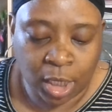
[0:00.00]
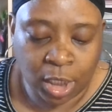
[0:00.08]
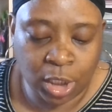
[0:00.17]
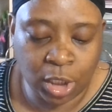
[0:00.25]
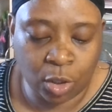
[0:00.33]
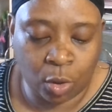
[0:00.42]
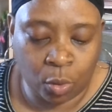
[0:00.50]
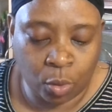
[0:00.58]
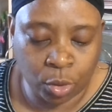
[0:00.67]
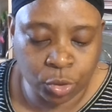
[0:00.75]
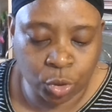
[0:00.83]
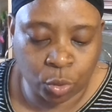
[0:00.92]
He
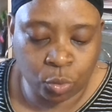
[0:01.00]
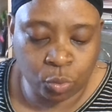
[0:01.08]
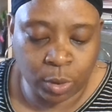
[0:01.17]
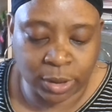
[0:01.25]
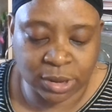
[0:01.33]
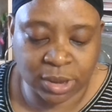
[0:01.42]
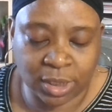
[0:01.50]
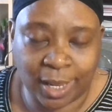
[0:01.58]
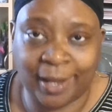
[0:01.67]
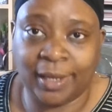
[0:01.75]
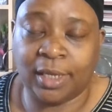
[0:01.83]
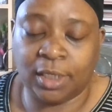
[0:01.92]
also who is
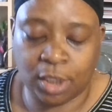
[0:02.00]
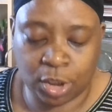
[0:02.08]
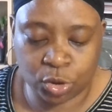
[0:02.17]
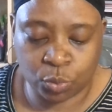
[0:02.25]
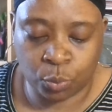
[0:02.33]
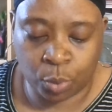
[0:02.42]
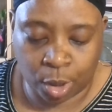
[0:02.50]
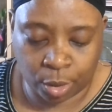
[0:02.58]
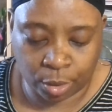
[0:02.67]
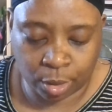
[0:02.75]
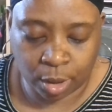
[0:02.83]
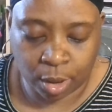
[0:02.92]
slack in his work